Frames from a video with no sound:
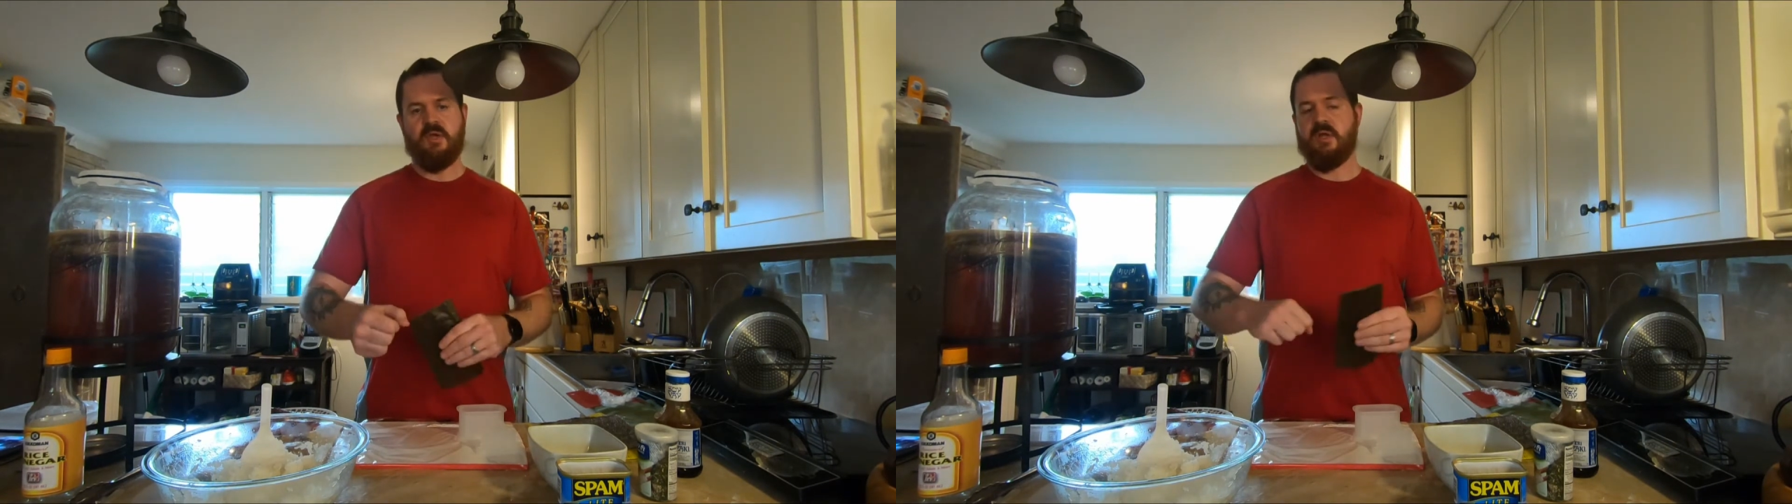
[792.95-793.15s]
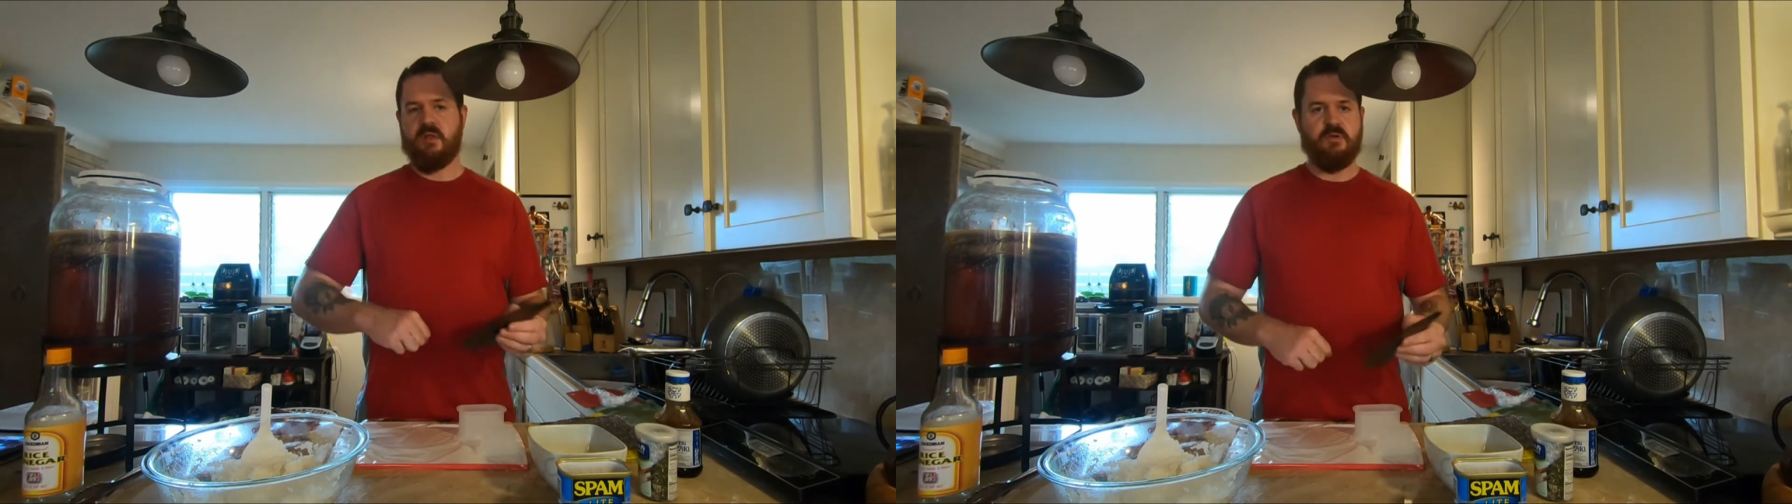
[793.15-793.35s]

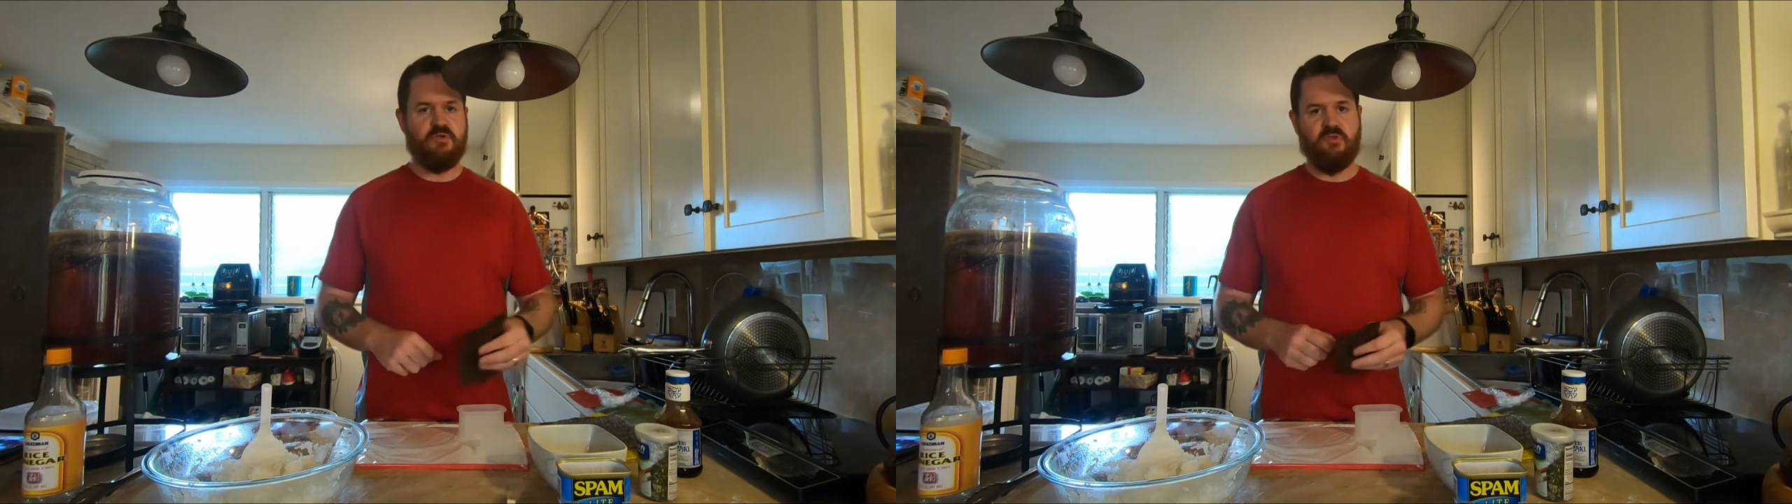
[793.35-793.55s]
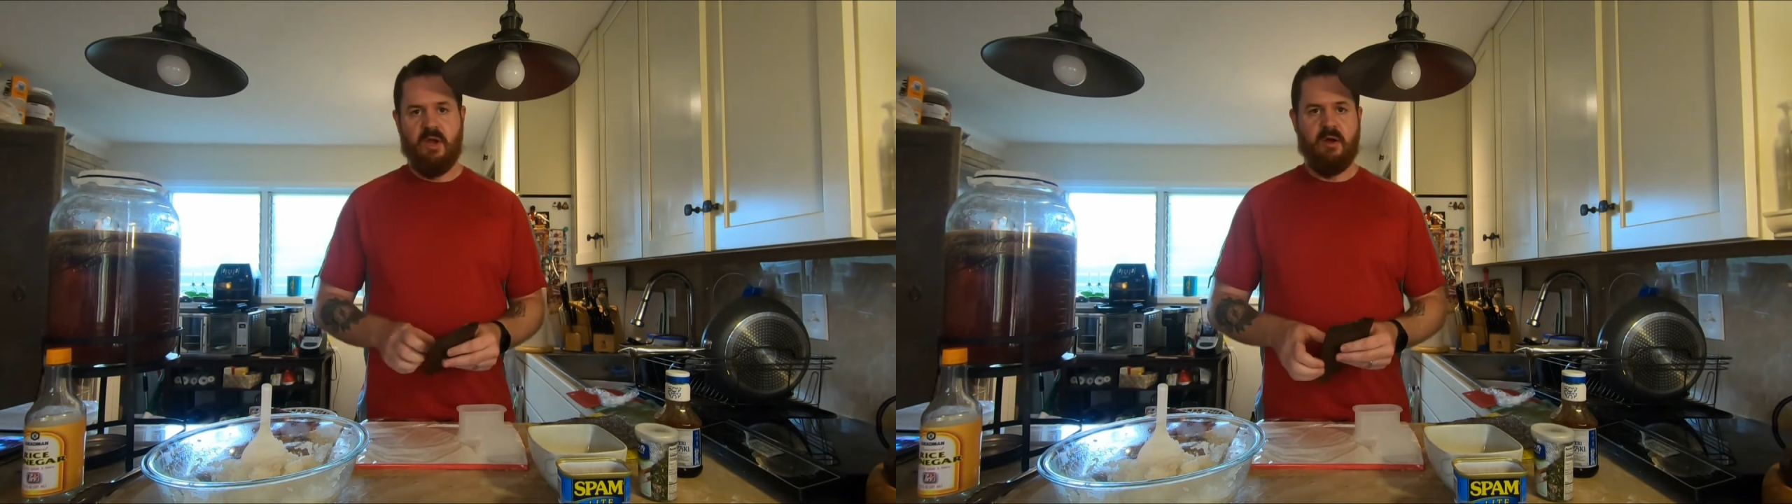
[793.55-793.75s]
either
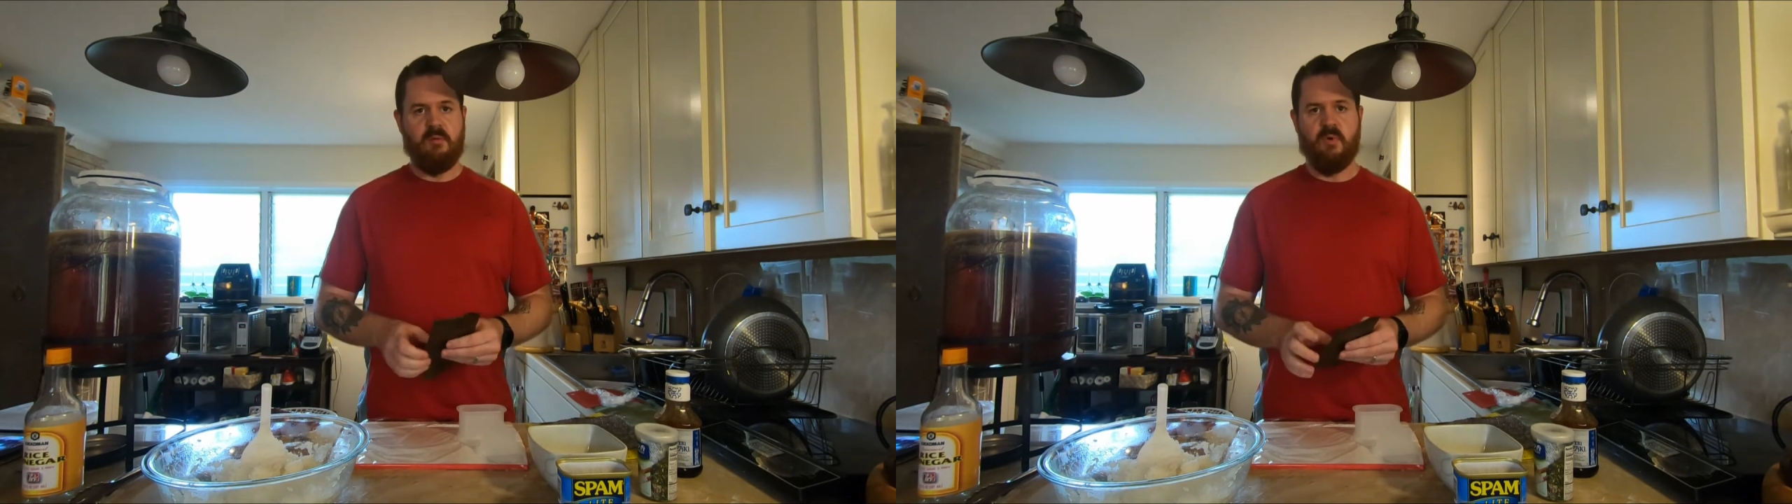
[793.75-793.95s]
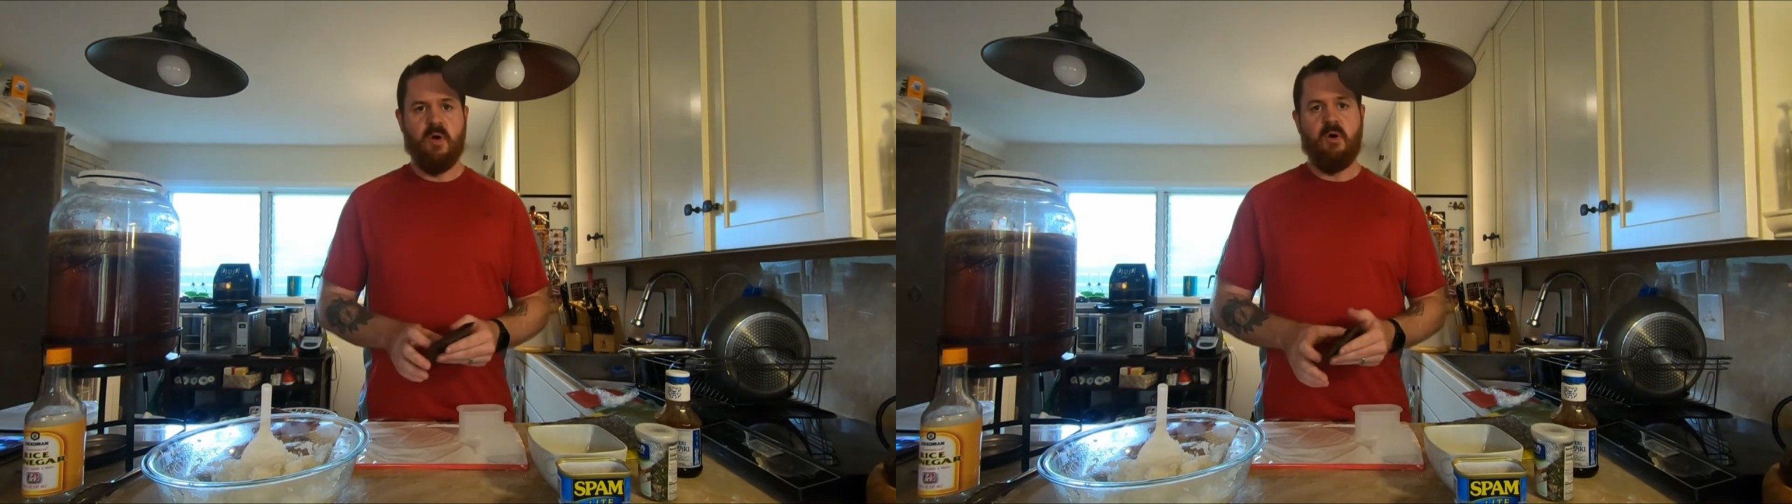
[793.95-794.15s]
just tear
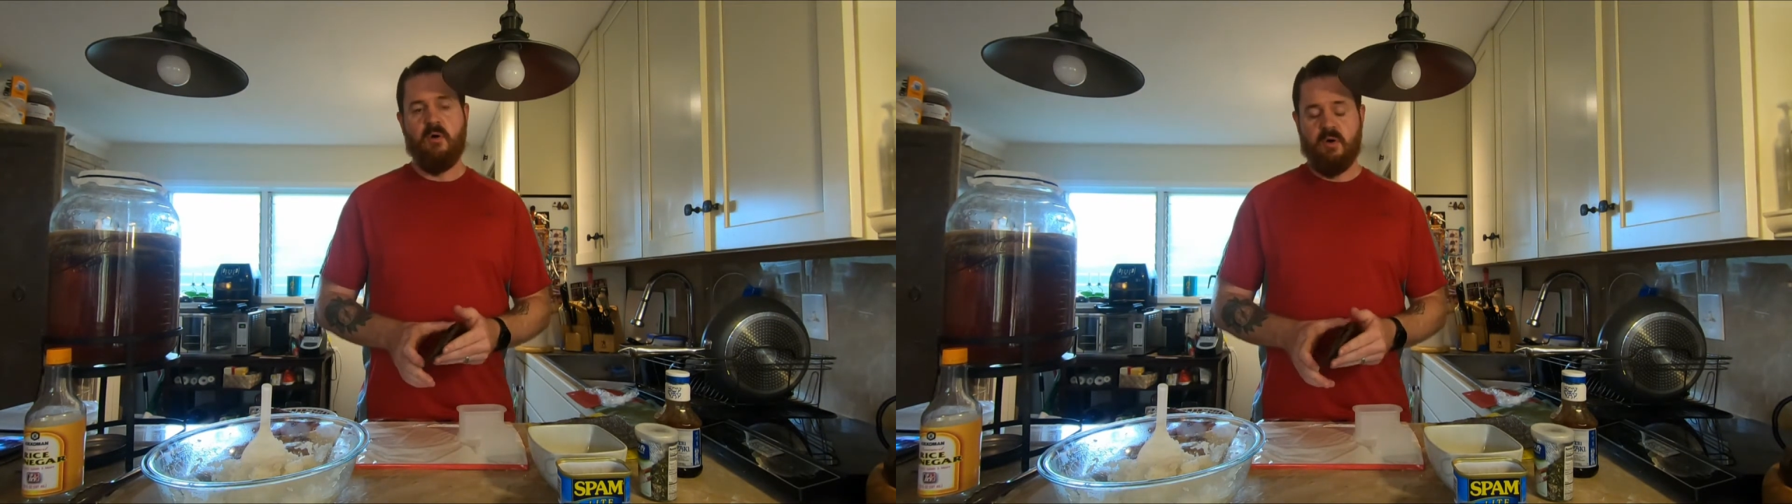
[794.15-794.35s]
them, or